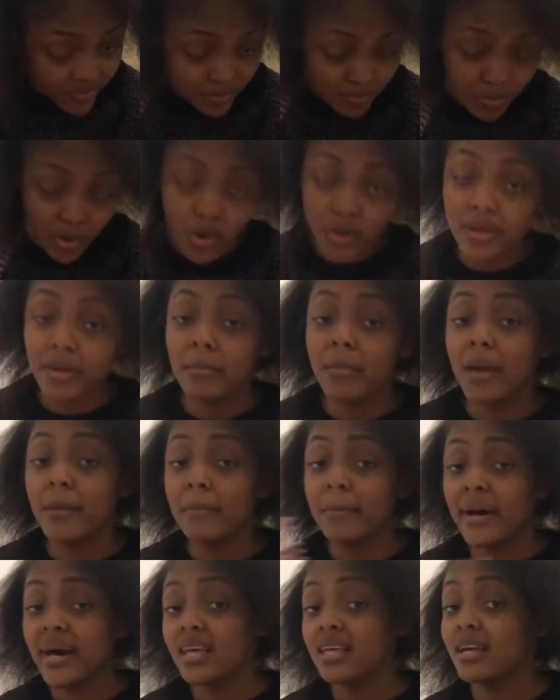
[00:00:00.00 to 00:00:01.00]
okay, my
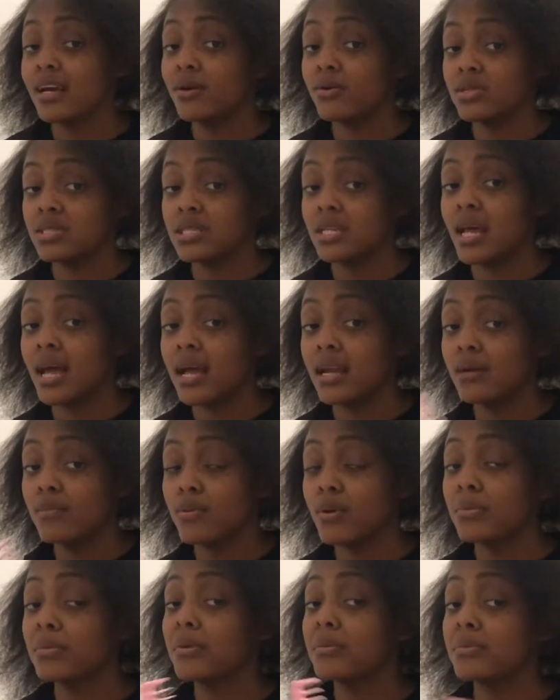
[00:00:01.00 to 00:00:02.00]
back hair was, and I had a
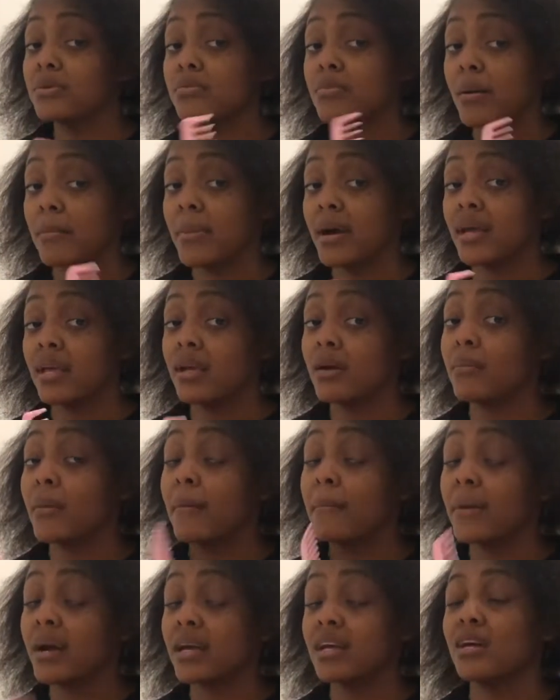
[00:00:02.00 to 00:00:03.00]
problem with my back hair
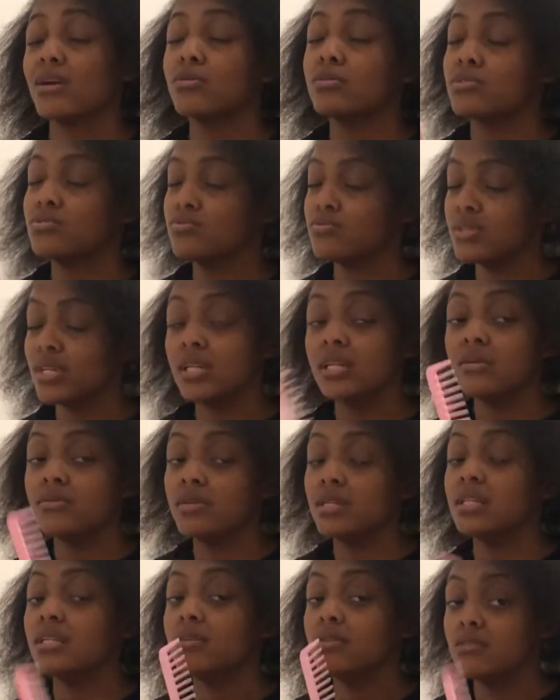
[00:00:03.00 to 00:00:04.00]
was
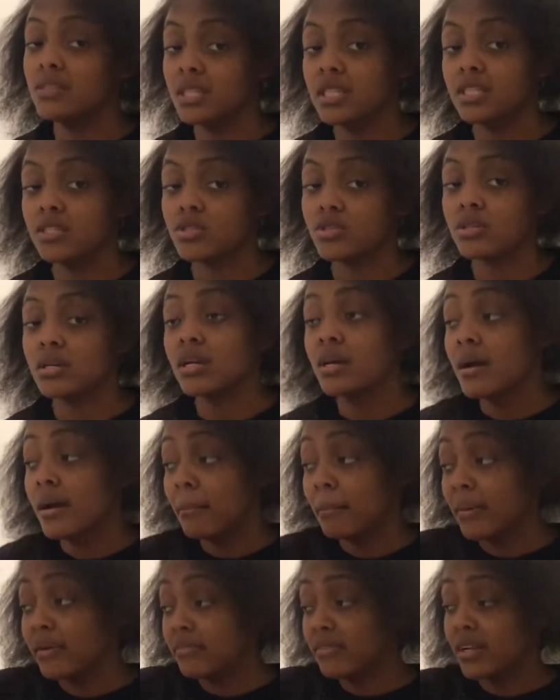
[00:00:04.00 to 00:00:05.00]
really short,
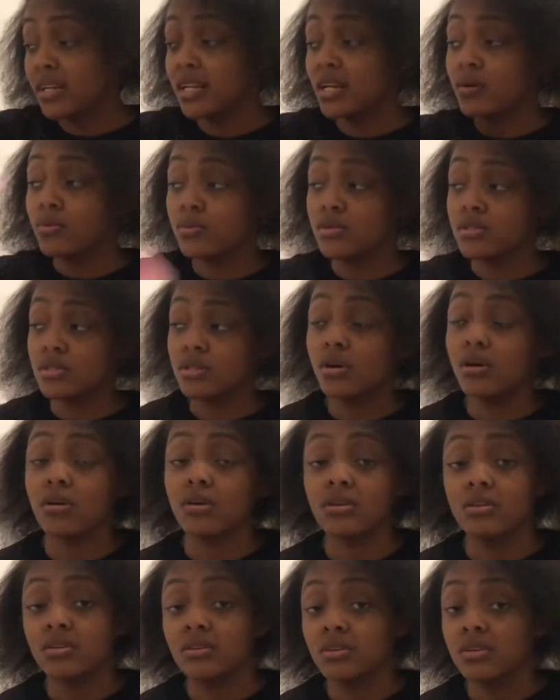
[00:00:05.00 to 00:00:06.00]
my front hair was long,
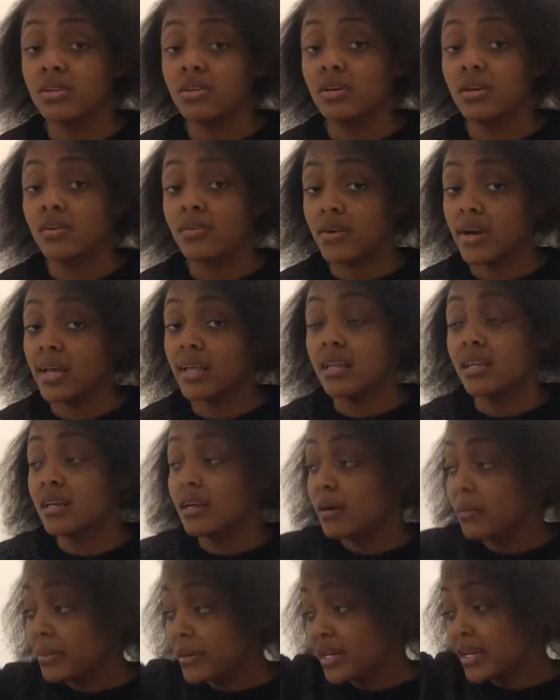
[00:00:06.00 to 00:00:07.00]
right?
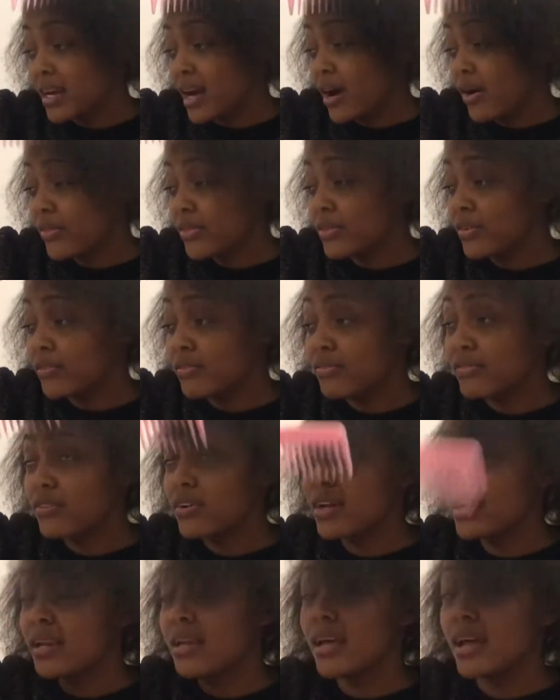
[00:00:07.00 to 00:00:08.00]
But now the
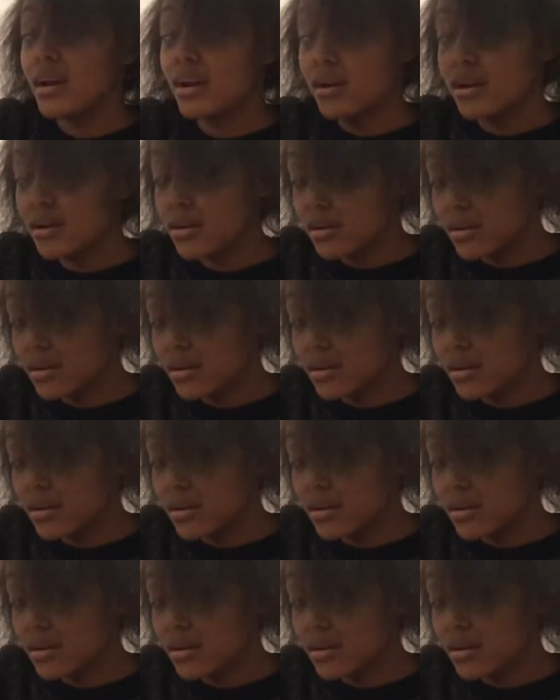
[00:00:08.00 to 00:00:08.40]
front hair